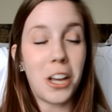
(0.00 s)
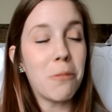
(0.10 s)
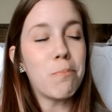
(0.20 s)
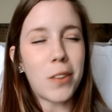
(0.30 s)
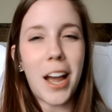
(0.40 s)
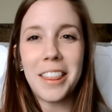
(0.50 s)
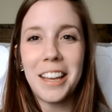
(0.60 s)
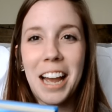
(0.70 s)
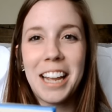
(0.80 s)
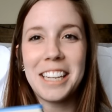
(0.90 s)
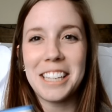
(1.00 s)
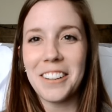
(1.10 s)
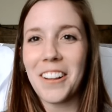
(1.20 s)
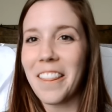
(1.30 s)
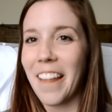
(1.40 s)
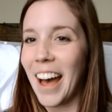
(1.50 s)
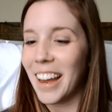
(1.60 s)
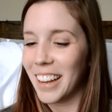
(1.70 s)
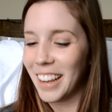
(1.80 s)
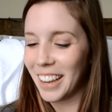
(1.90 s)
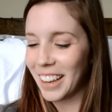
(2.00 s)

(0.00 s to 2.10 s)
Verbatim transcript: So, I think I can deal on that.